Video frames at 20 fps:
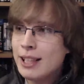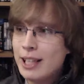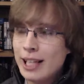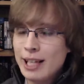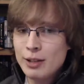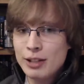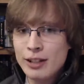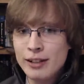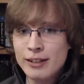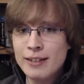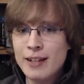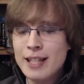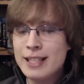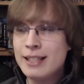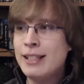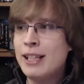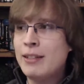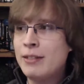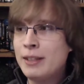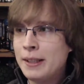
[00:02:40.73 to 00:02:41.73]
It's kind of nice in
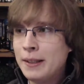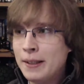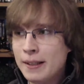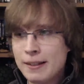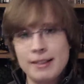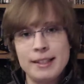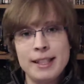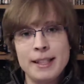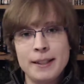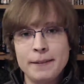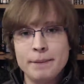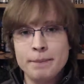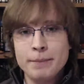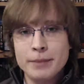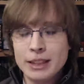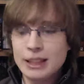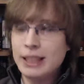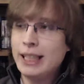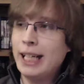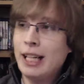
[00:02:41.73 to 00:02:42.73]
that regard. Still, the